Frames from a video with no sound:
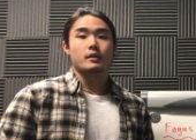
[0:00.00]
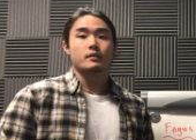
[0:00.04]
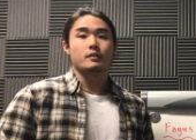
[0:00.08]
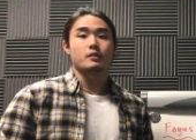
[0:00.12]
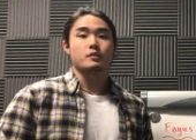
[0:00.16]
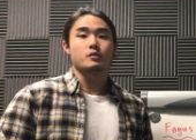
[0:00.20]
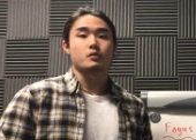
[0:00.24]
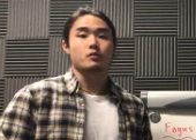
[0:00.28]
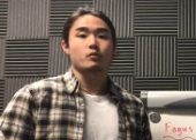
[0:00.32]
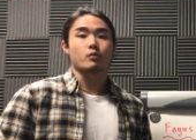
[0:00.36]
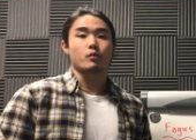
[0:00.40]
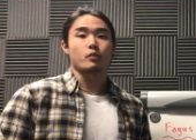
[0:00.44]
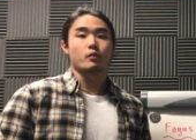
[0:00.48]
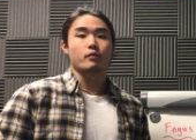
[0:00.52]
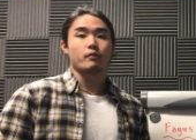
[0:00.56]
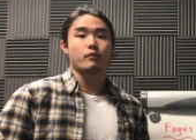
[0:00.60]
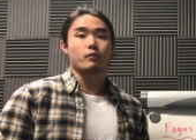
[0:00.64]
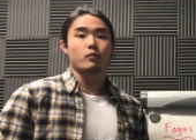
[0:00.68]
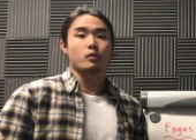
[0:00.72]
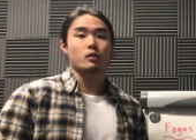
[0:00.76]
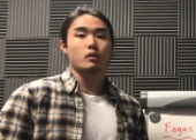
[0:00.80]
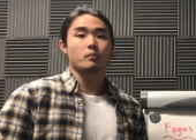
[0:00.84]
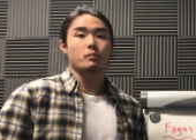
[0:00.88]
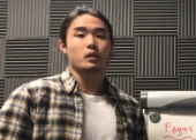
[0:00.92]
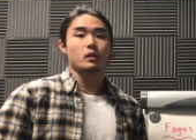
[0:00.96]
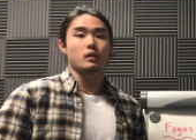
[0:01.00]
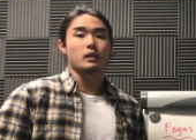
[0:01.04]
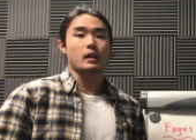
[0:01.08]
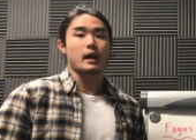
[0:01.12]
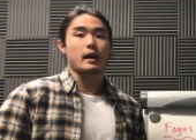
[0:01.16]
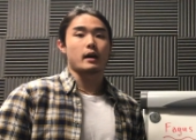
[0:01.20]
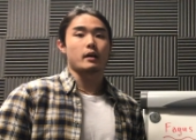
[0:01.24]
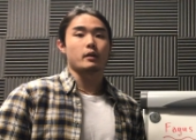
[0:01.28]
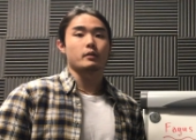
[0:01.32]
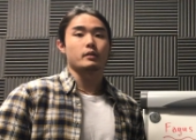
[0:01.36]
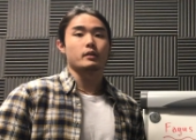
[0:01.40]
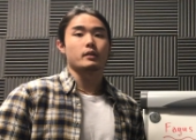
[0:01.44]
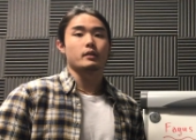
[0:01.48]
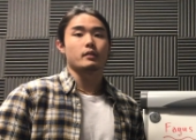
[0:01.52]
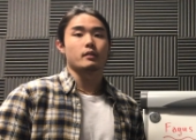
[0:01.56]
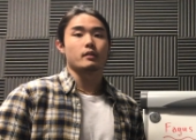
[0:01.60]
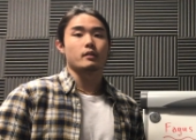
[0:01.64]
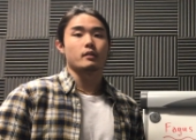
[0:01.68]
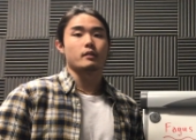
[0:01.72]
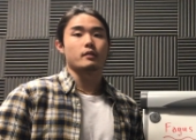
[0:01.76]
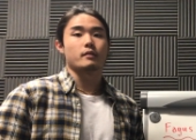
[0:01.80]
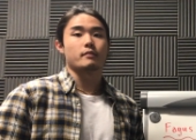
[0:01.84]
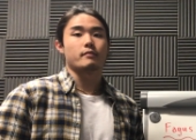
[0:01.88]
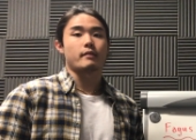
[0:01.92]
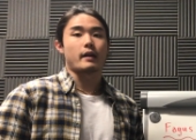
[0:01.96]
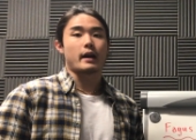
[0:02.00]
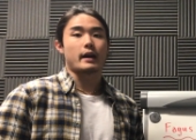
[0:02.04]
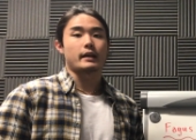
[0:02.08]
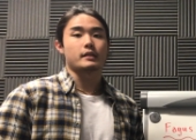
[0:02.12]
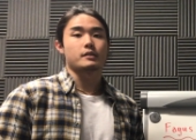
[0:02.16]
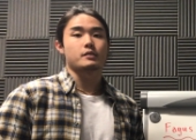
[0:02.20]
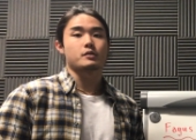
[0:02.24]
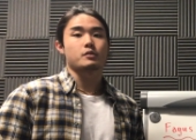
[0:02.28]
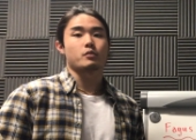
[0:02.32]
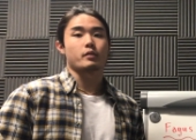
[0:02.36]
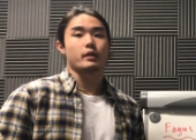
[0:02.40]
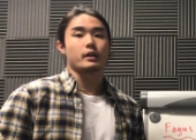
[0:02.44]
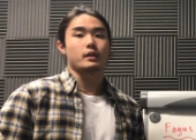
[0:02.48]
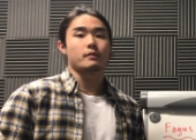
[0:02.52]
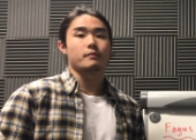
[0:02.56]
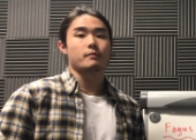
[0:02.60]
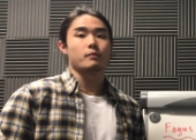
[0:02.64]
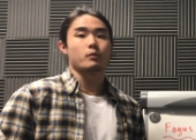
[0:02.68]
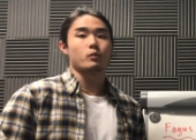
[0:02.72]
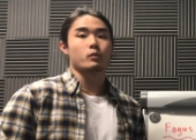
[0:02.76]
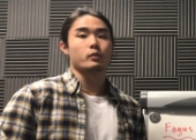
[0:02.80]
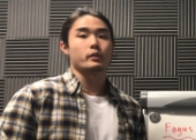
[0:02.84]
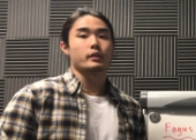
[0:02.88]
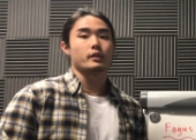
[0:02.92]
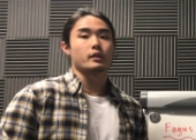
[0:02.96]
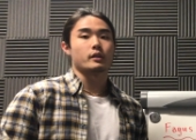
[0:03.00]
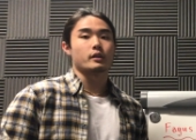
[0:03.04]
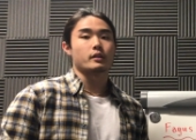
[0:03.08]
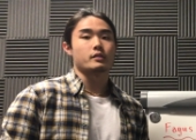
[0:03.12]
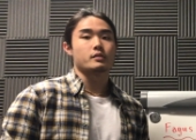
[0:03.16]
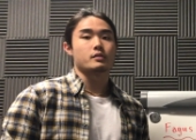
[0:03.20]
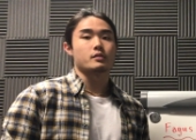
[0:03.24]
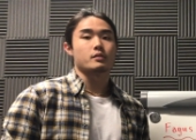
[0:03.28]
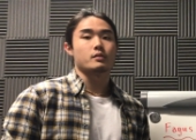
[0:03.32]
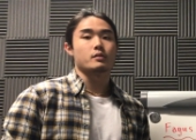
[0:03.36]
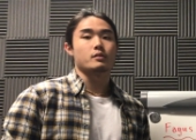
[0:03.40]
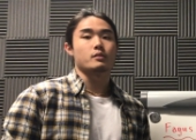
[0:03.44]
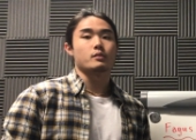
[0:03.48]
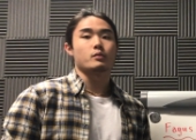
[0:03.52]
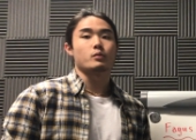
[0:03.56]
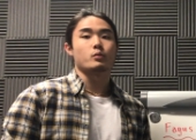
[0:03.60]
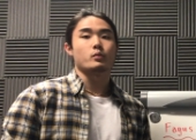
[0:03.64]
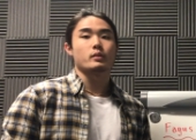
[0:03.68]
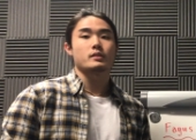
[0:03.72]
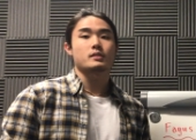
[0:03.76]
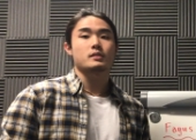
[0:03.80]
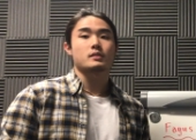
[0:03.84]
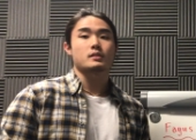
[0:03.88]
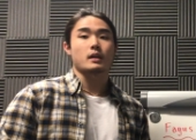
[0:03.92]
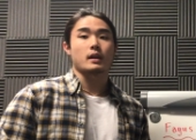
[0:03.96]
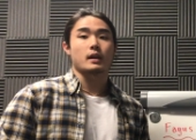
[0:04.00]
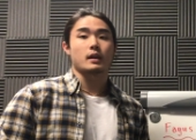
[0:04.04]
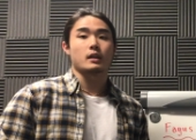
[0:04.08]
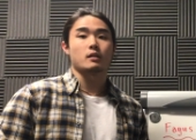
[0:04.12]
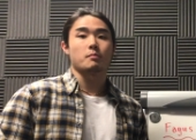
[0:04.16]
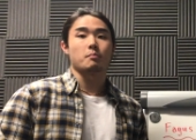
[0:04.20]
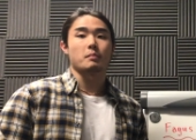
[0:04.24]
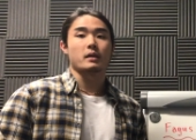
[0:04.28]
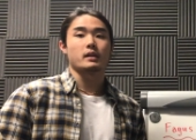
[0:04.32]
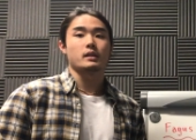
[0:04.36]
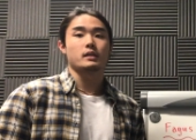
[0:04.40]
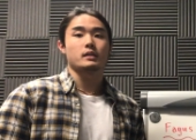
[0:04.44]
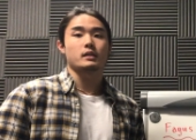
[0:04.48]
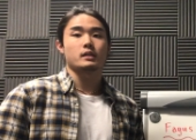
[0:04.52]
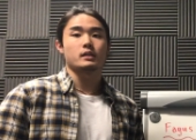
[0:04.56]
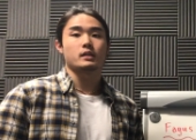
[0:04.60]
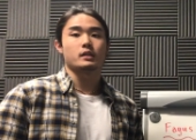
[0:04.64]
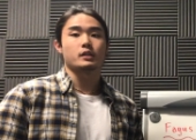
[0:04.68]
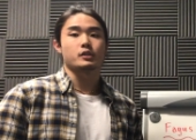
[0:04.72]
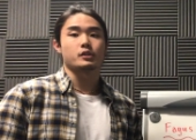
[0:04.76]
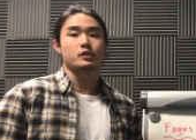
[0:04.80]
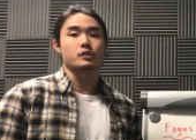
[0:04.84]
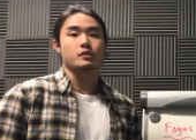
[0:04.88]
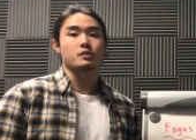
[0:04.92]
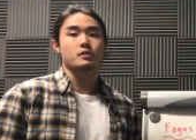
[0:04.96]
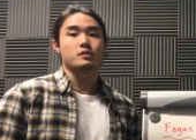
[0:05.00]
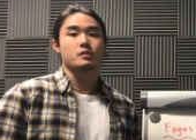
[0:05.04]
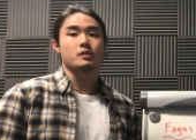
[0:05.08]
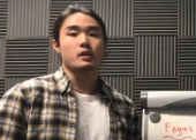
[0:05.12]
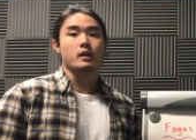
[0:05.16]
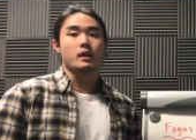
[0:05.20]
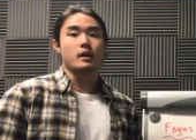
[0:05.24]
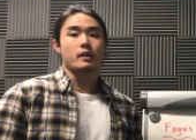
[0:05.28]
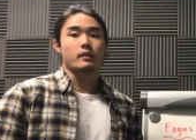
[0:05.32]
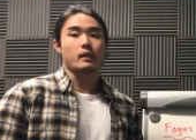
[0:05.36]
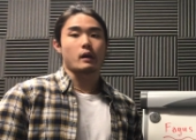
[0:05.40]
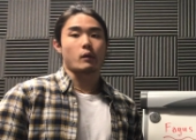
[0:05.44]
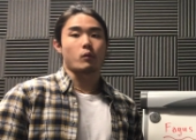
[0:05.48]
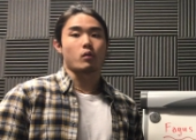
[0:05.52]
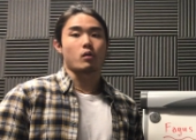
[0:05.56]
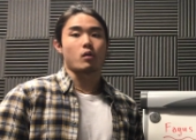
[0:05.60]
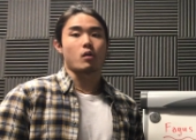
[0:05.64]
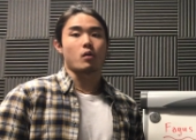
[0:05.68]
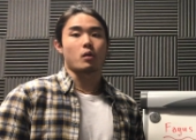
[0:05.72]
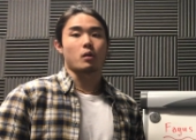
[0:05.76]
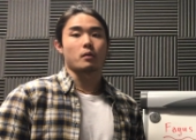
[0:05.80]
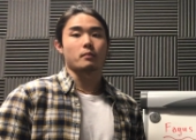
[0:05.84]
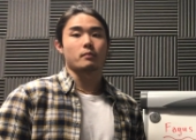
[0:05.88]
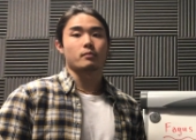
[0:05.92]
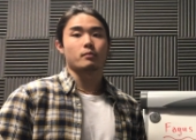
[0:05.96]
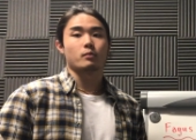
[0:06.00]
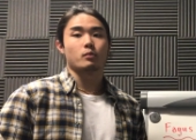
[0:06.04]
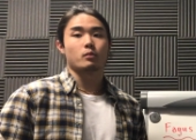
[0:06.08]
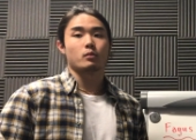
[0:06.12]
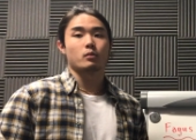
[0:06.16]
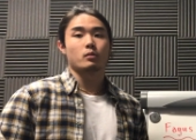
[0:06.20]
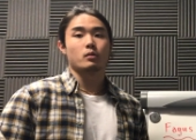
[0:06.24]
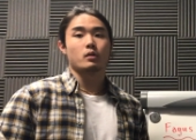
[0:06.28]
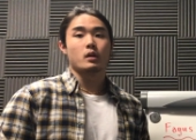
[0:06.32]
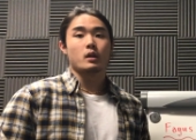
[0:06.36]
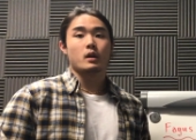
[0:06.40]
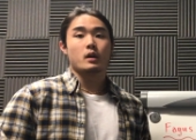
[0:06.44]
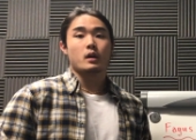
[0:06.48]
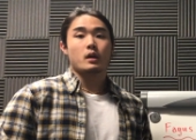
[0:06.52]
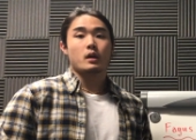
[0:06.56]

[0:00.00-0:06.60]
This growth form allowed the Fagus grandifolia to withstand many conditions that were harmful.